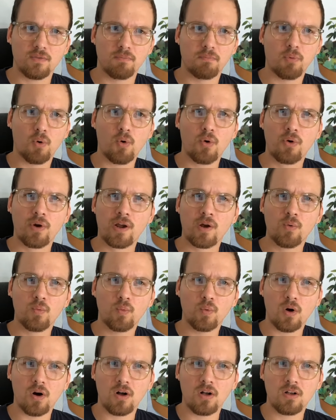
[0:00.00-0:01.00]
boring
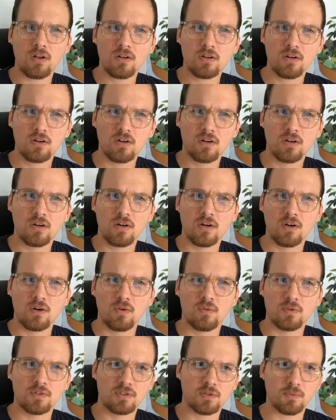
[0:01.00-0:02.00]
wall
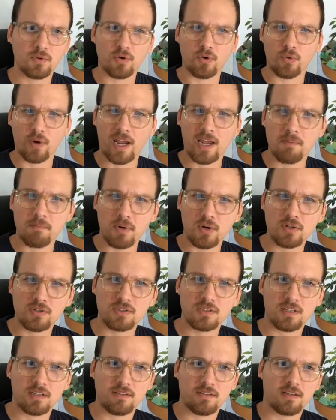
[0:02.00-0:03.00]
with some gray
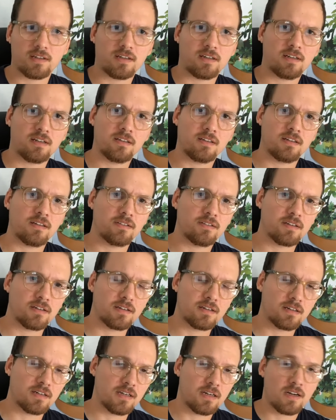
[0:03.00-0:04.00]
books in
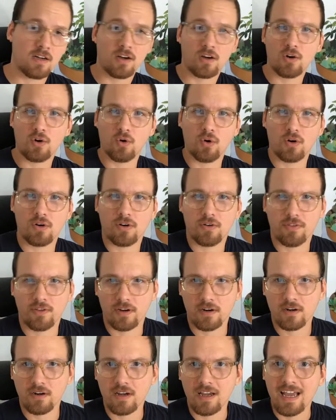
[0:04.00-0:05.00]
the corner
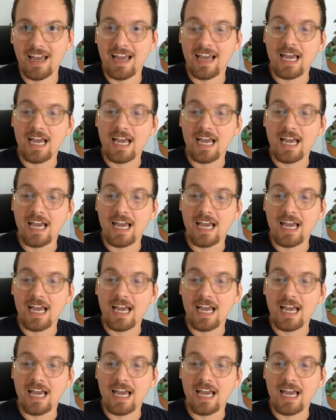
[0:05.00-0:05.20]
there,